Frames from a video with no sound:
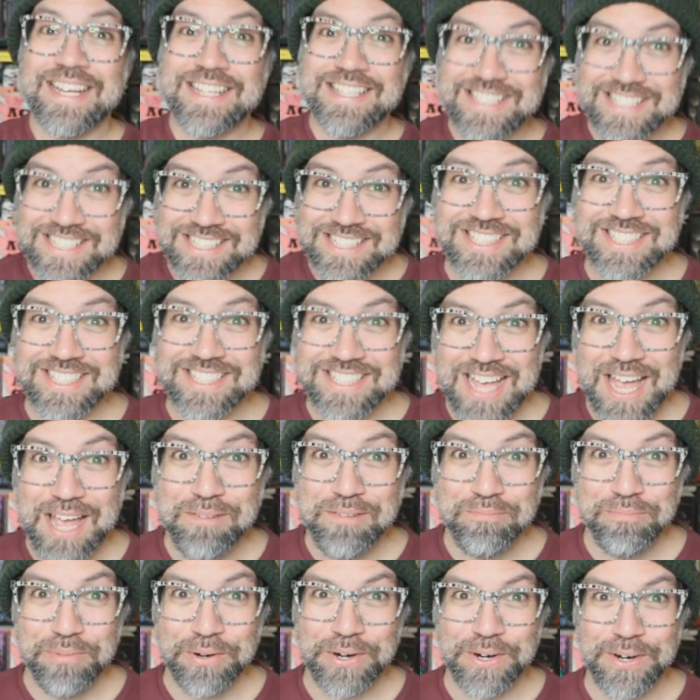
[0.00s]

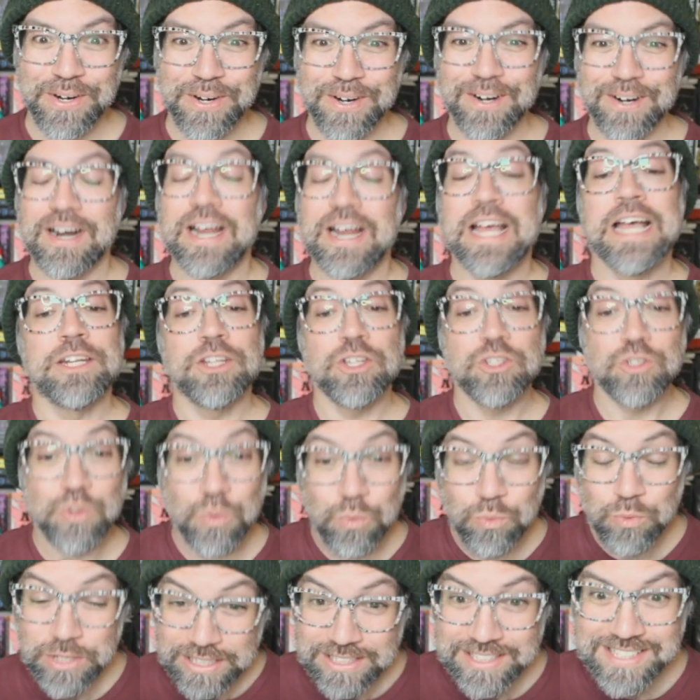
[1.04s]
December. Did you
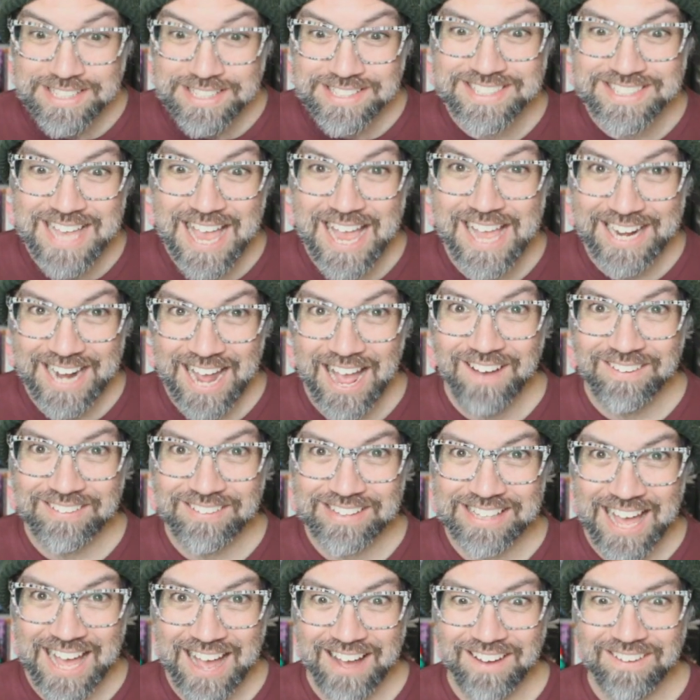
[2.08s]
really say it
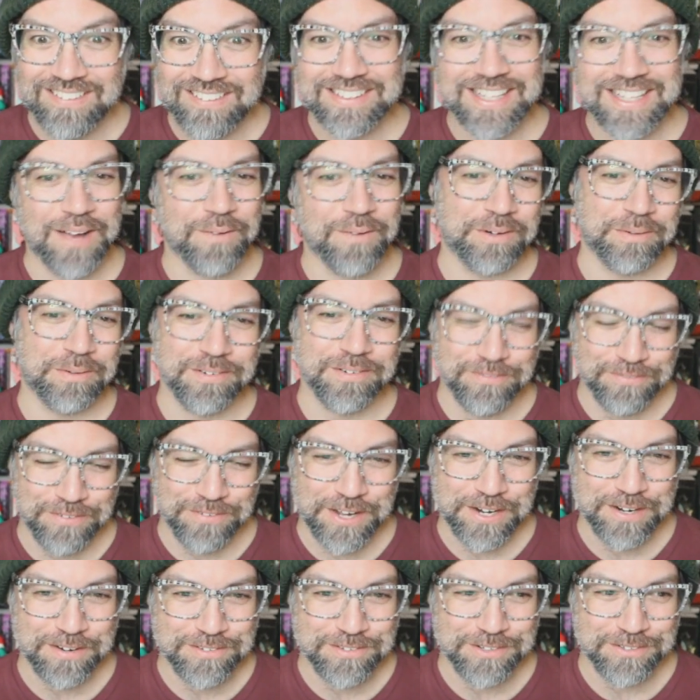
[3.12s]
out loud? That would have been
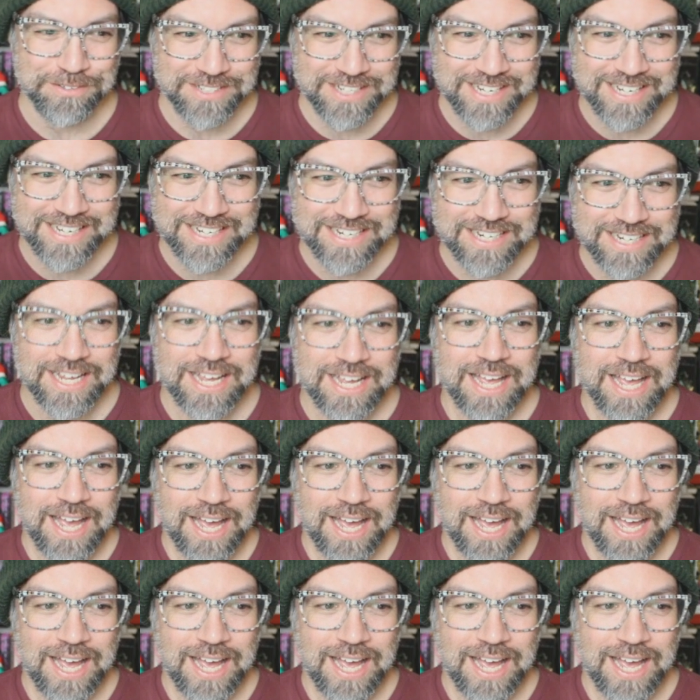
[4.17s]
fun if you did.